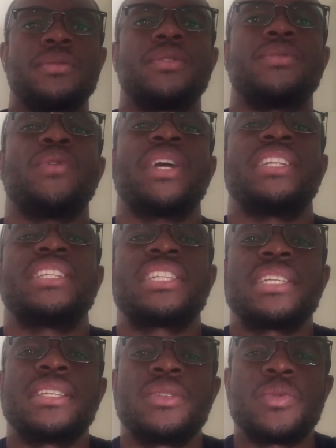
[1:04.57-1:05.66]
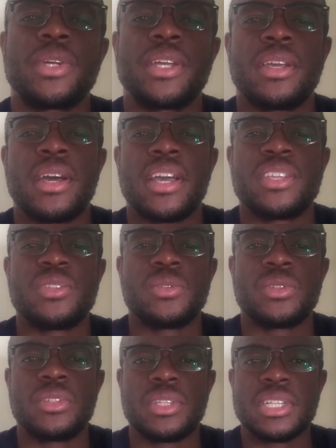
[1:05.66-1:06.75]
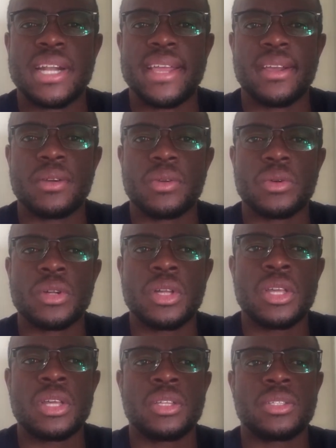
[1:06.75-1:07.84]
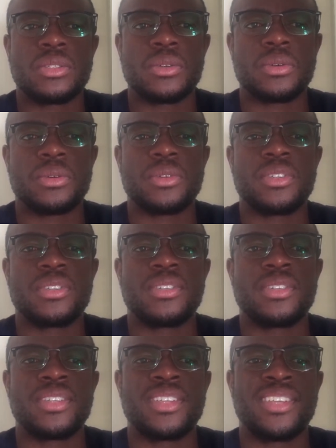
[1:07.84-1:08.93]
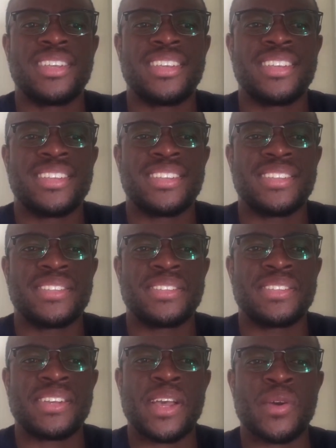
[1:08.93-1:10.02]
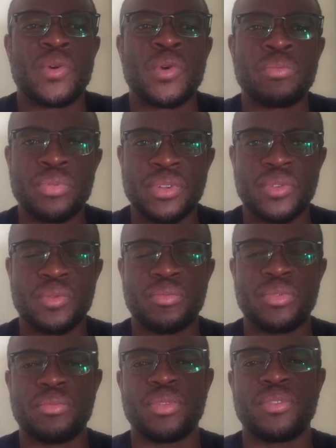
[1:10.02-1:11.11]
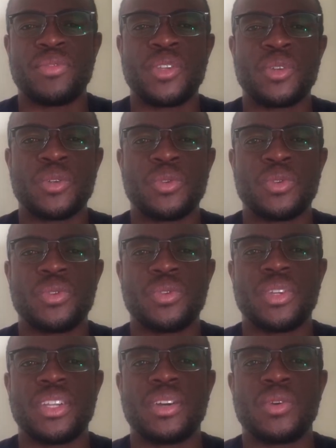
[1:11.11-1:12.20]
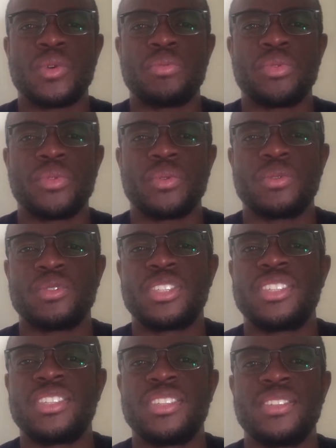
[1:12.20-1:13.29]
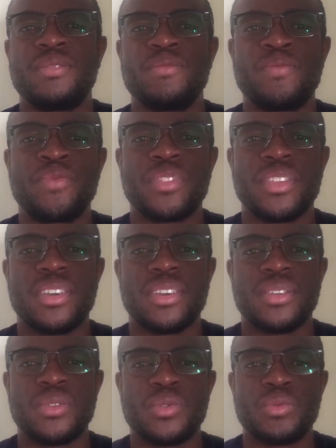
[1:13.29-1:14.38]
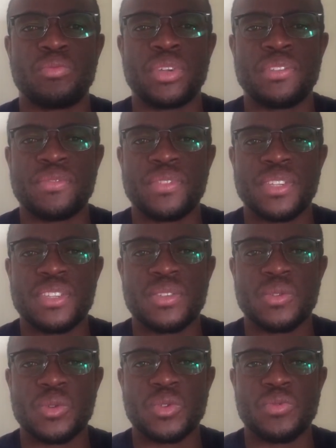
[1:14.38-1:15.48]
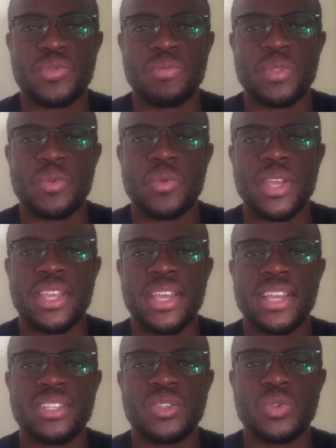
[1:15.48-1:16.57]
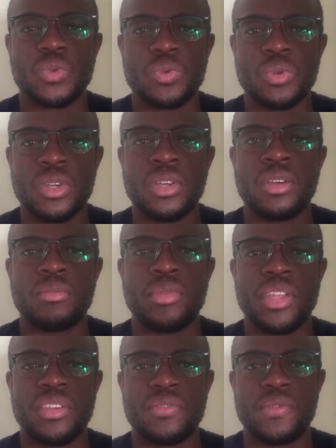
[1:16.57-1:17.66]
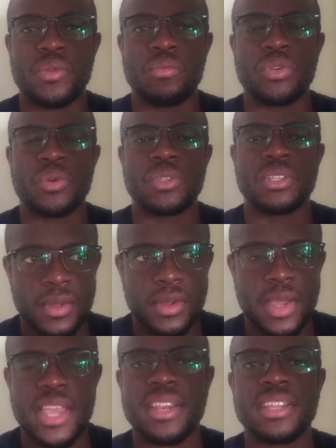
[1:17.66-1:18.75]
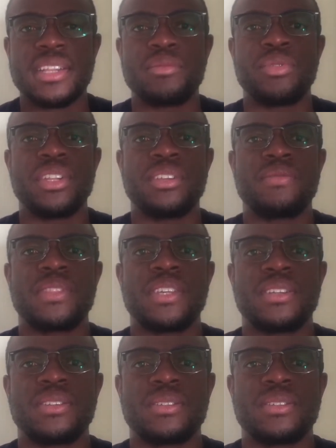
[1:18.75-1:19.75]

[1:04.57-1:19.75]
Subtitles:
for a trade where I use the triangle. So I hope it will be beneficial to you, and I hope you'll see, you'll benefit also from the way I do my review, because I really believe that